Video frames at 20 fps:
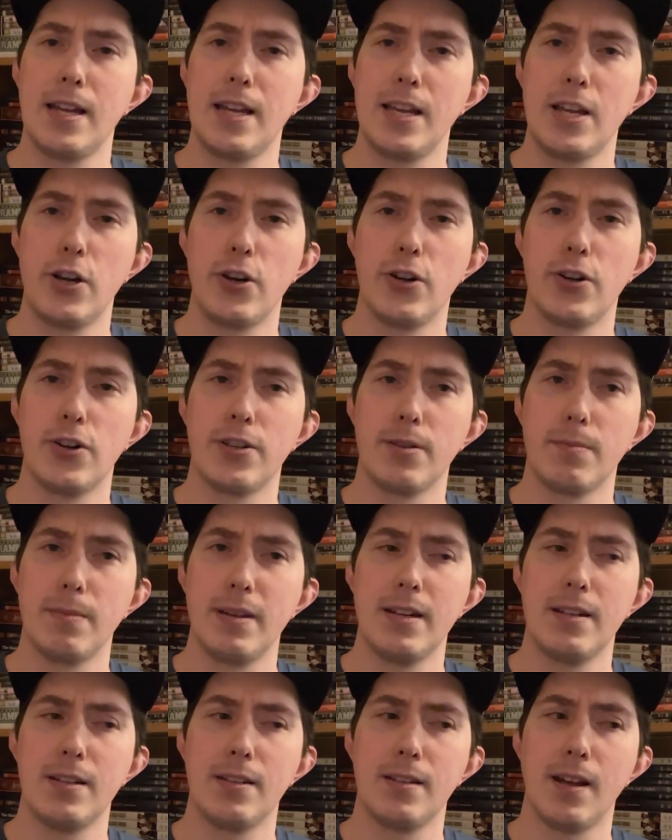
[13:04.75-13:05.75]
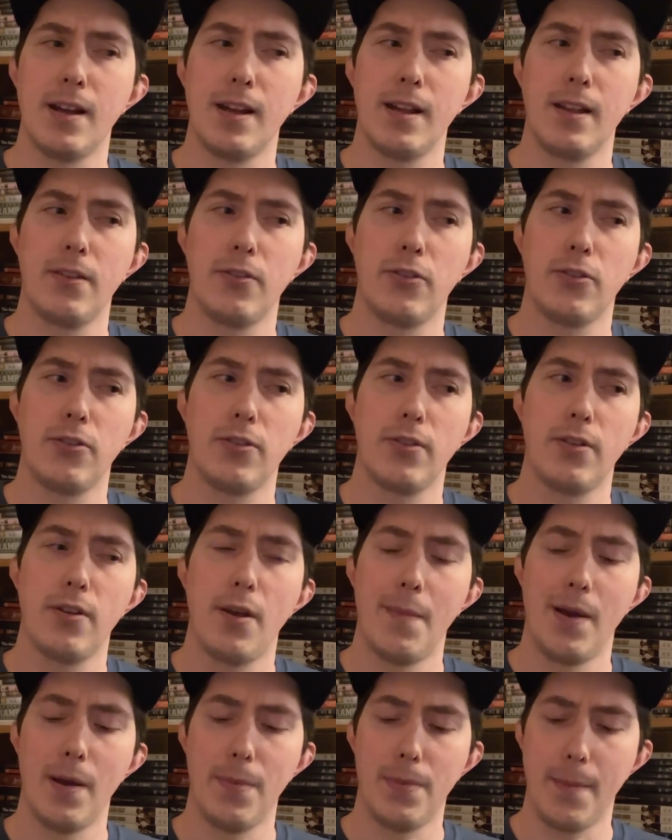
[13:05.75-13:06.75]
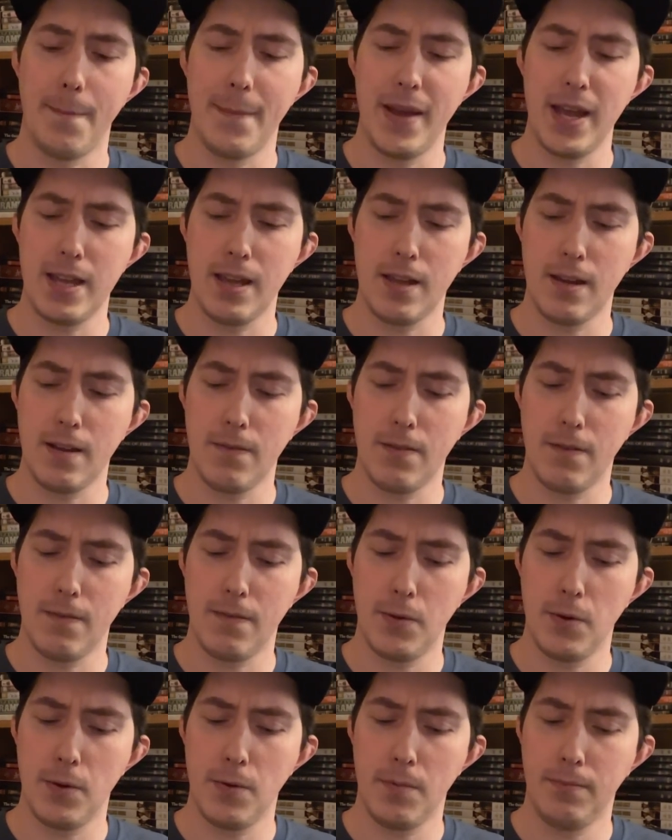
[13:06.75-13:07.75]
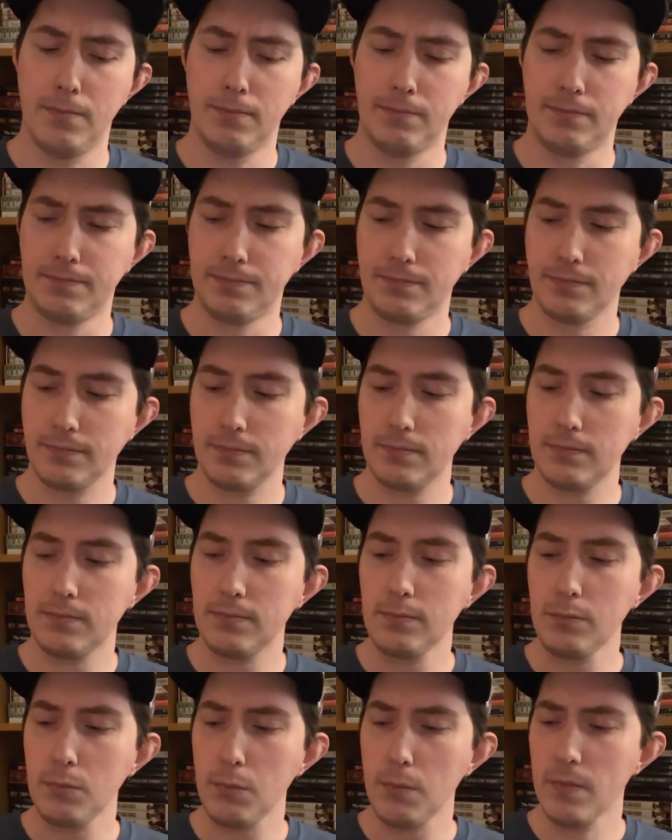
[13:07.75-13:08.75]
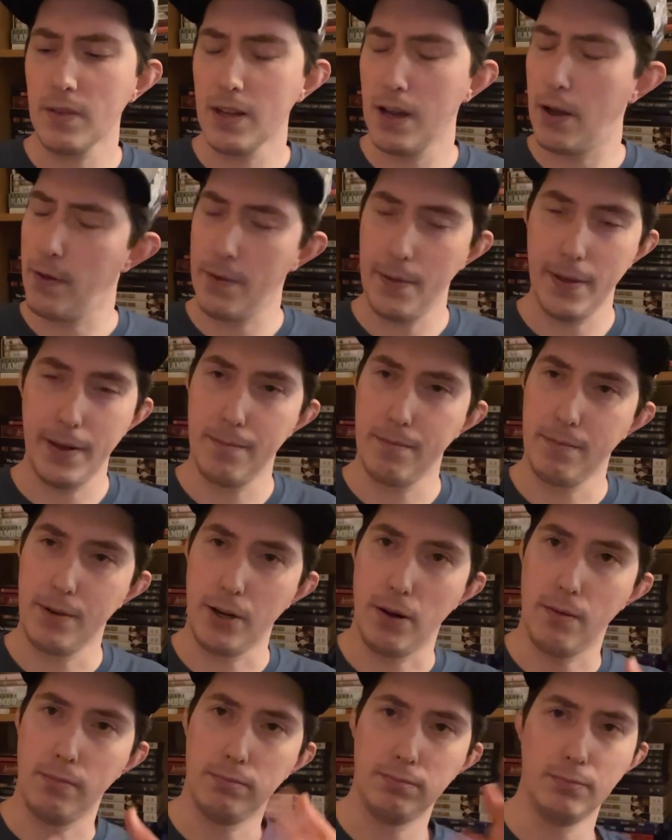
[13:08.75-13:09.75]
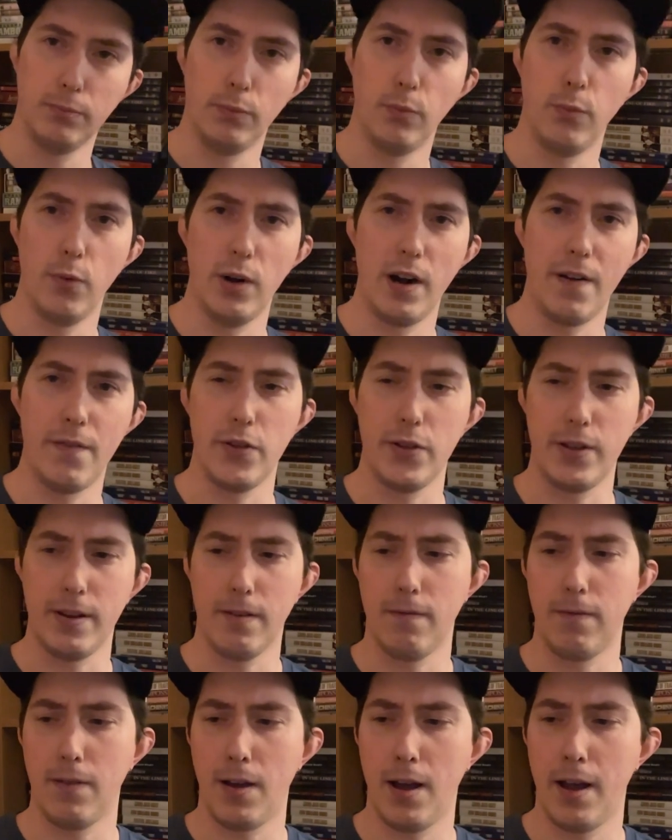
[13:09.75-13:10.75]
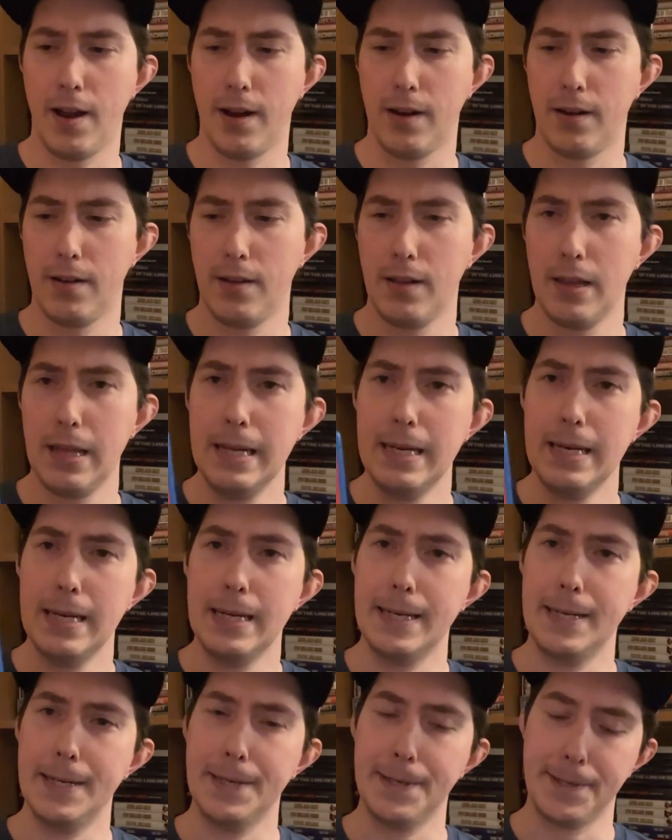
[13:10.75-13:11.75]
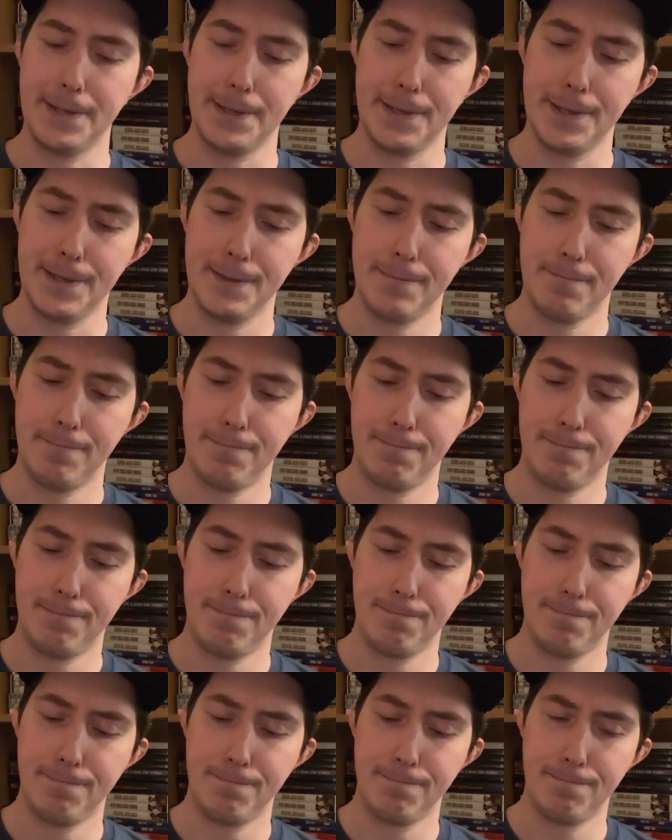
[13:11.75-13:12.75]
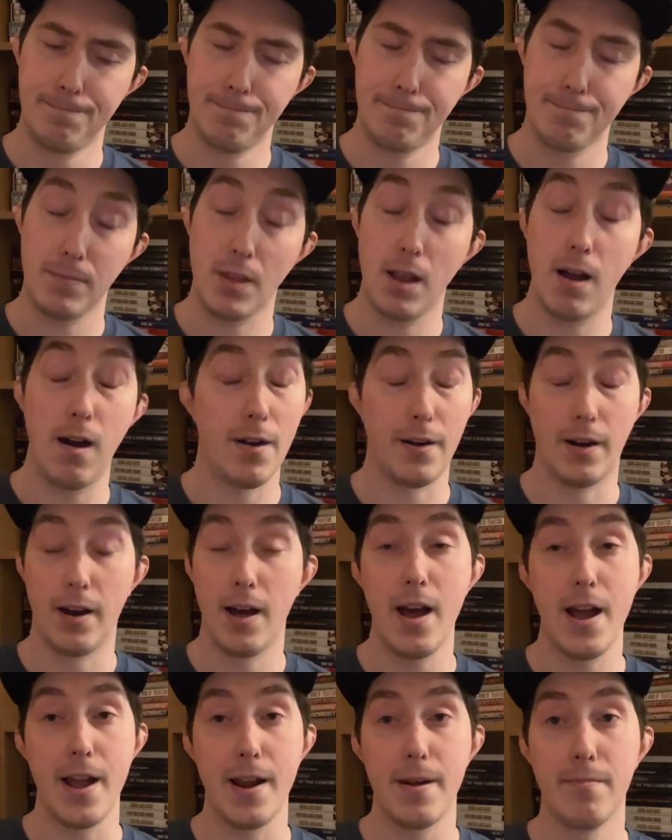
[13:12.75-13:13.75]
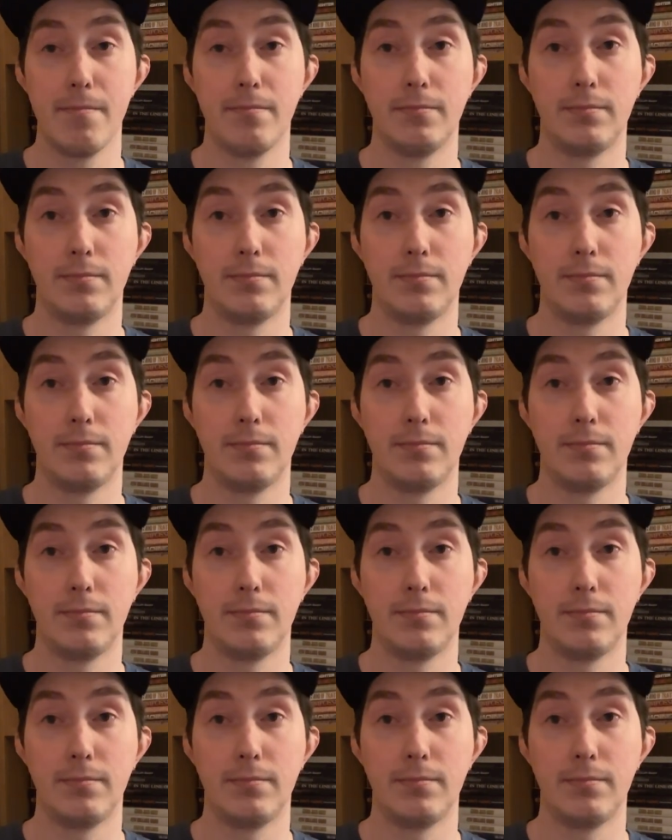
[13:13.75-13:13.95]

hear some insights about the making of the film, other than, you know, whatever you can find on online.